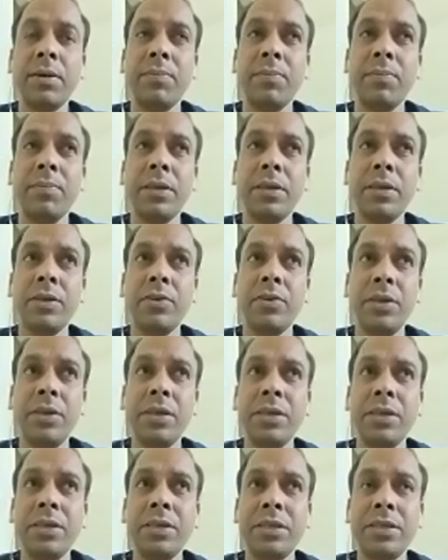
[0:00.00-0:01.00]
But
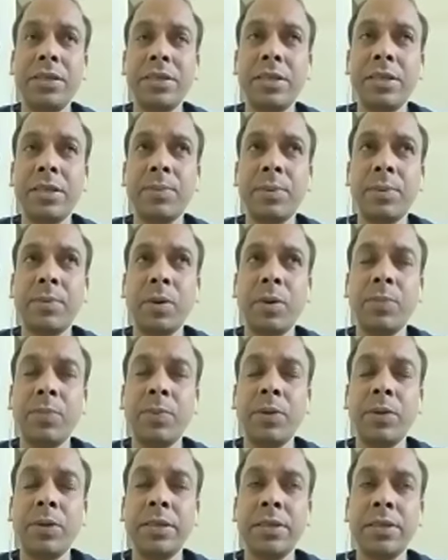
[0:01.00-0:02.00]
usually this type of
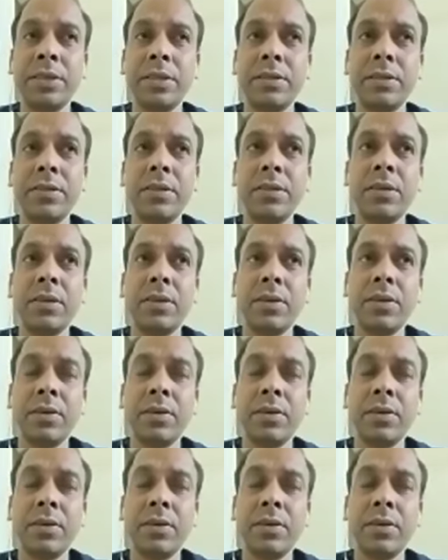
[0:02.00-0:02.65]
complications